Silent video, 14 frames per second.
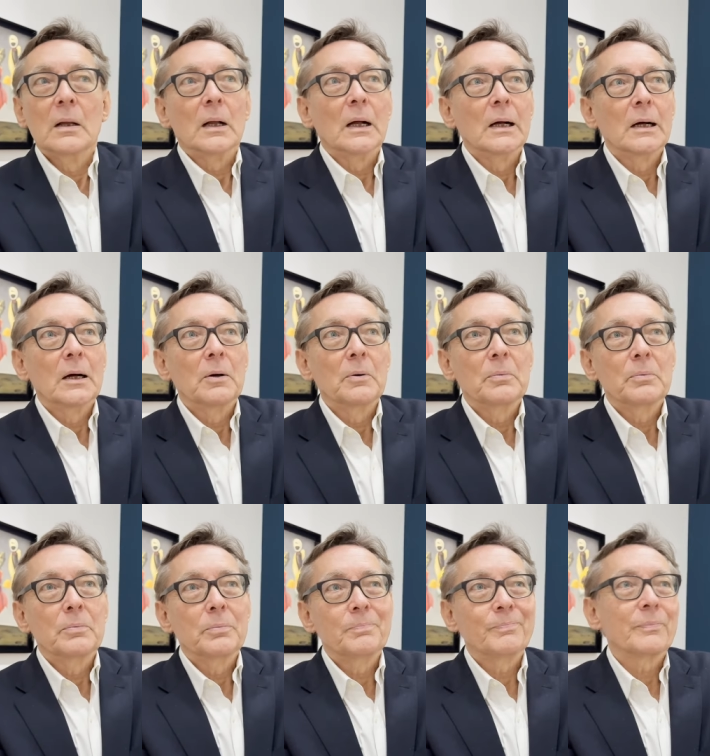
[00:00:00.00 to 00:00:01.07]
Uh,
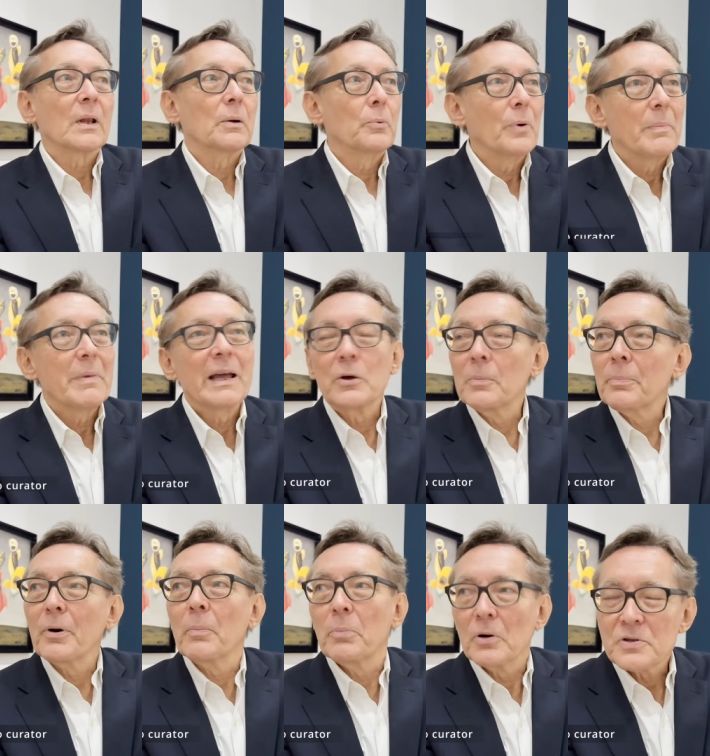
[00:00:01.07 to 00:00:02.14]
we make a
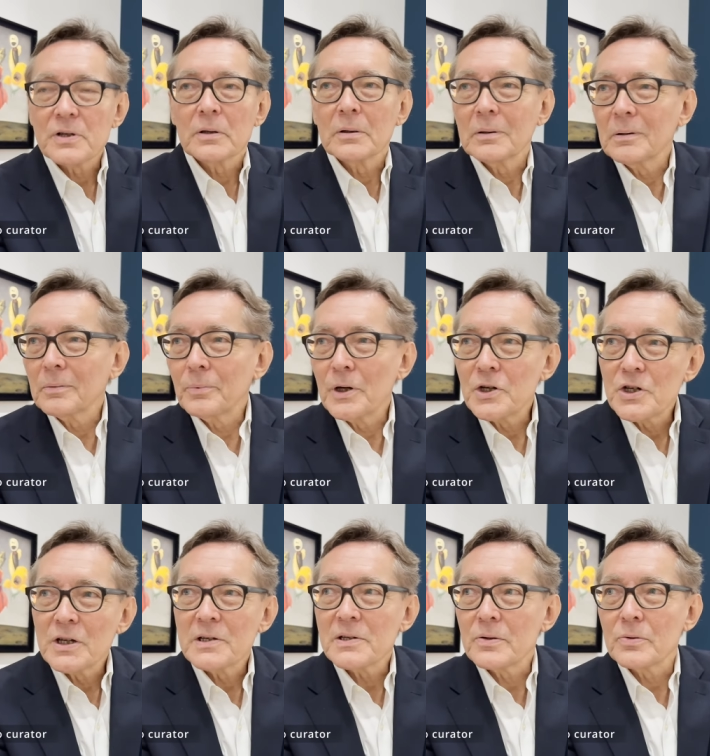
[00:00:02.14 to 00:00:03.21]
proposal which
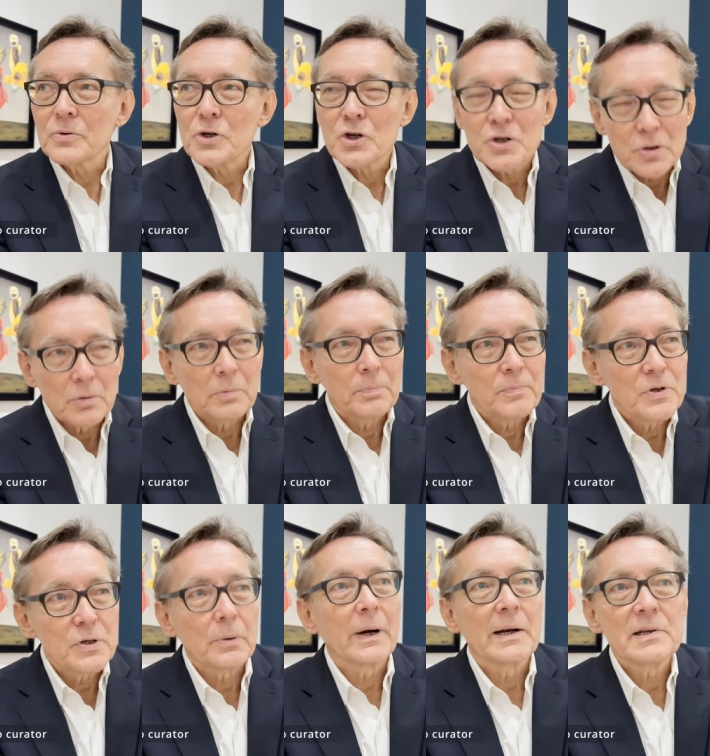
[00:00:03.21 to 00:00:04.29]
is to show
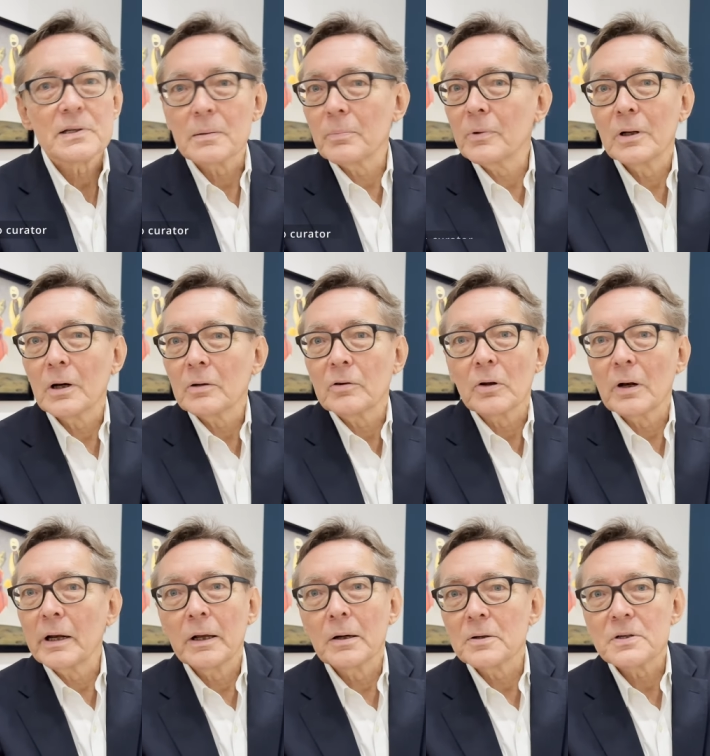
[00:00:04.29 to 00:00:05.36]
surrealism not
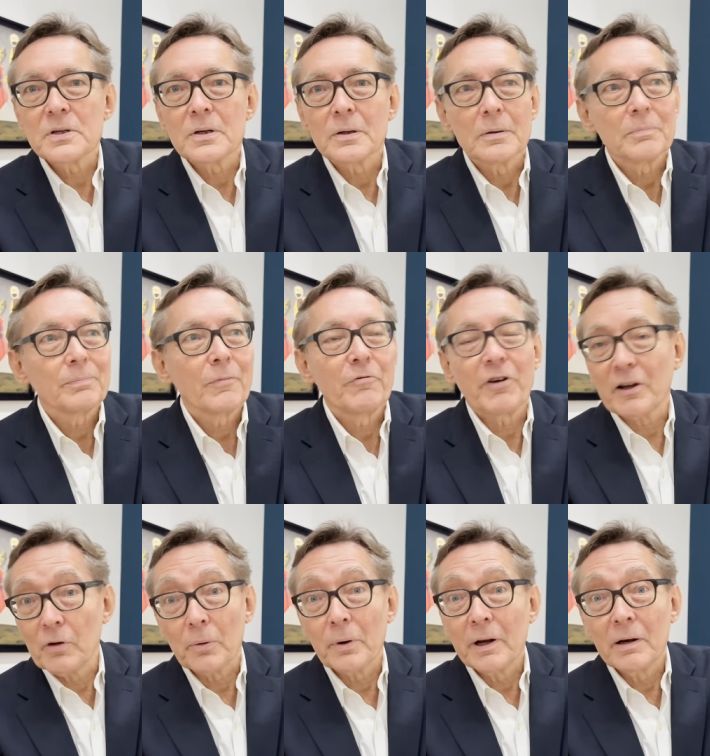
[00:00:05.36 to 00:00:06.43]
only as a
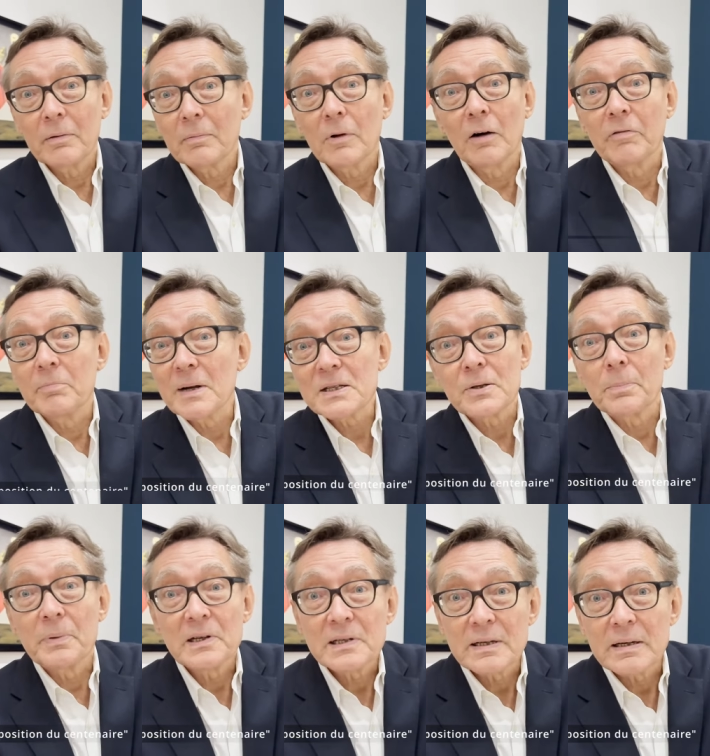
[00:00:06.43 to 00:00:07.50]
factory of
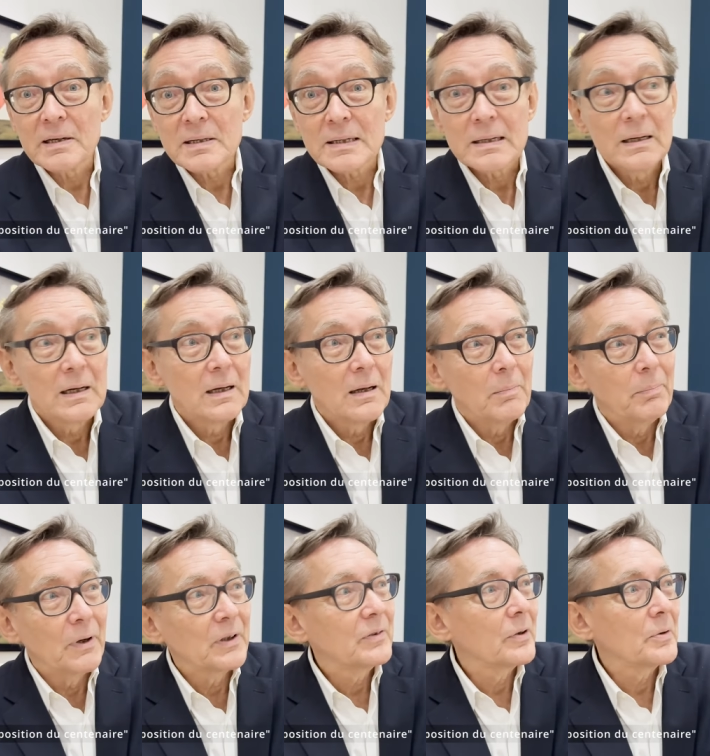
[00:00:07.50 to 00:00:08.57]
masterpieces,
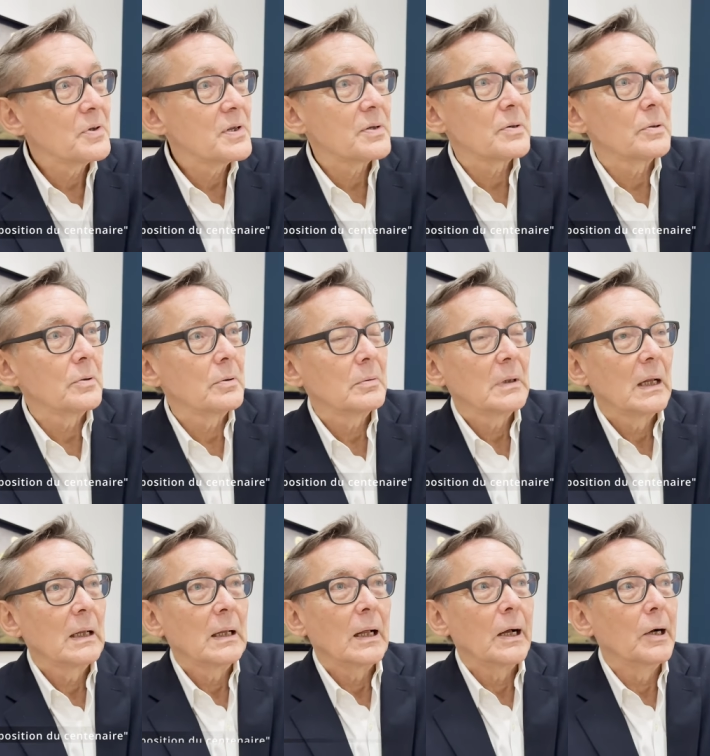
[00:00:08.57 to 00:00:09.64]
but also
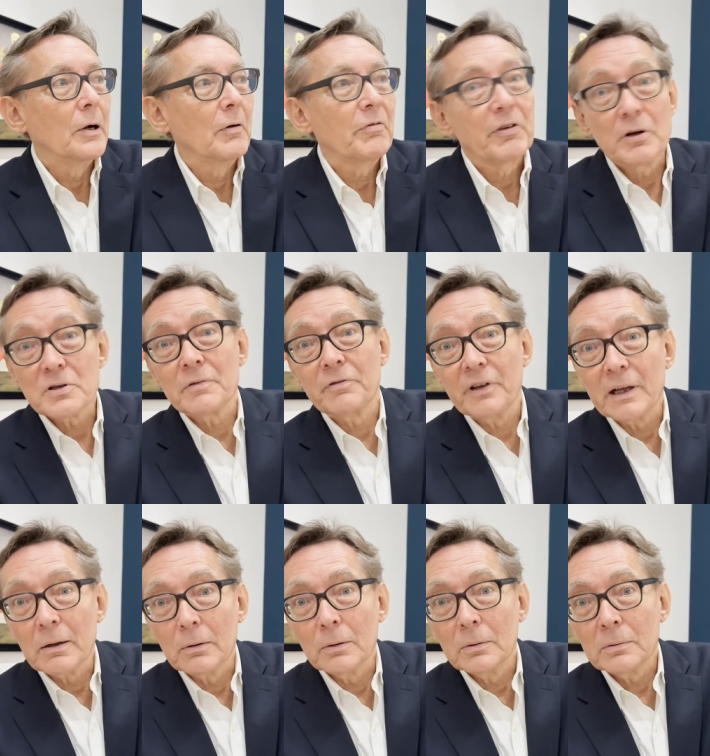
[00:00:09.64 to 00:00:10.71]
a
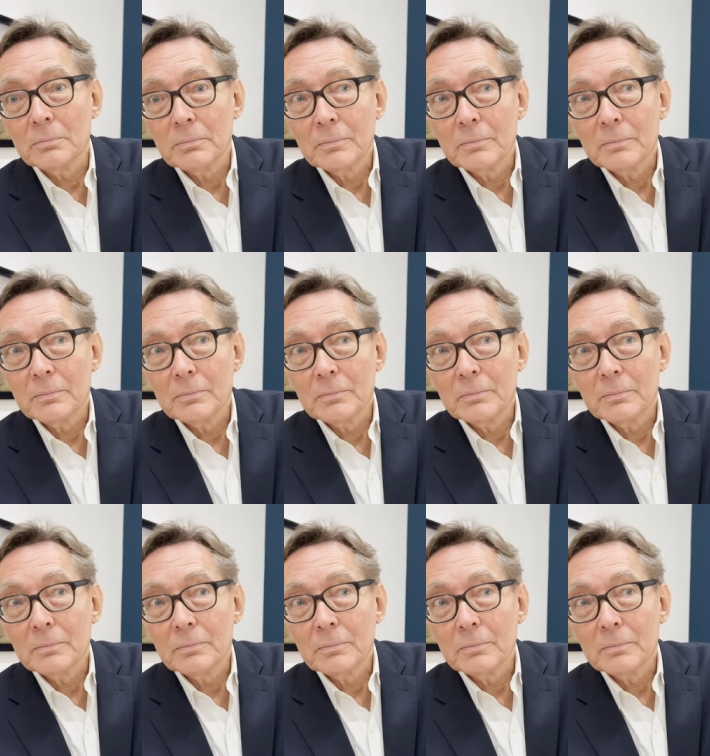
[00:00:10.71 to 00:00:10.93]
philosophical,